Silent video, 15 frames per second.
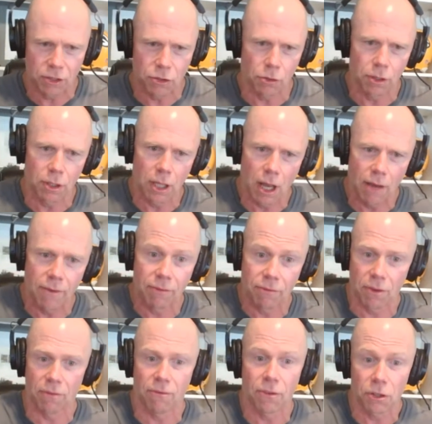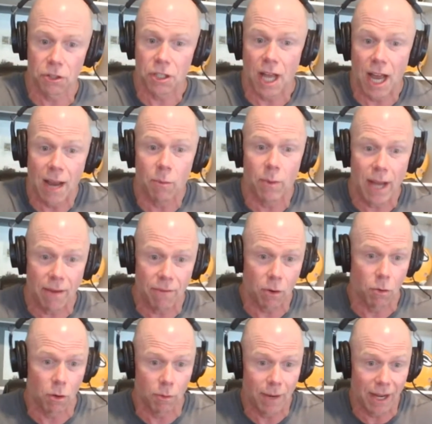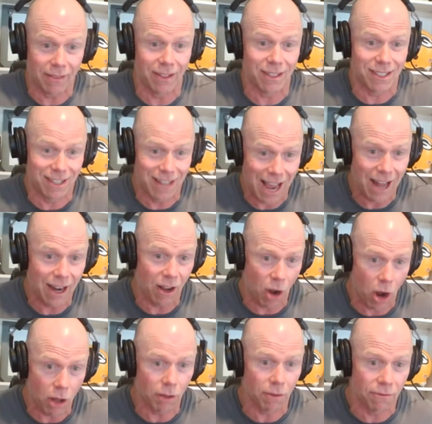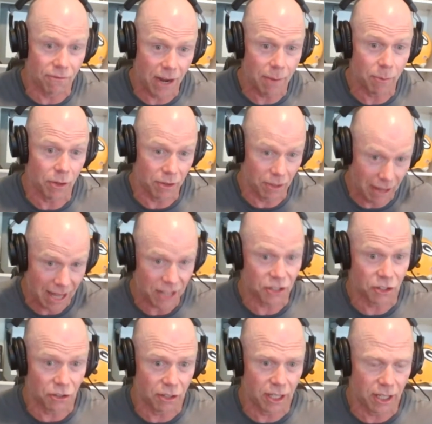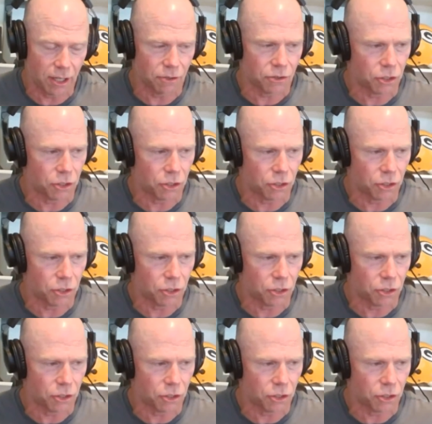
Jordan Love, and for the first time, we have a quarterback that's not a Hall of Famer in the last 30 years.